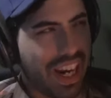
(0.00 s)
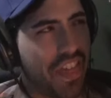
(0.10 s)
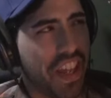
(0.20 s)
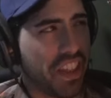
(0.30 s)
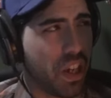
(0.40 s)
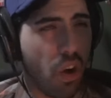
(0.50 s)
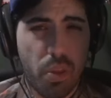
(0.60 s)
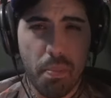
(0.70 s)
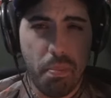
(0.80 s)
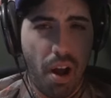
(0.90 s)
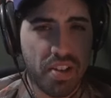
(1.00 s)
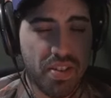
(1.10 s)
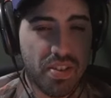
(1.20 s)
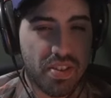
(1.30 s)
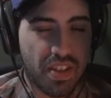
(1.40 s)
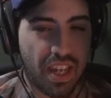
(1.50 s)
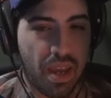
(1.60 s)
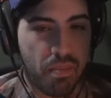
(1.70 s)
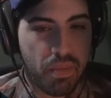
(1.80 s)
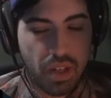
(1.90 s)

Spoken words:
think they call them bosses in the game.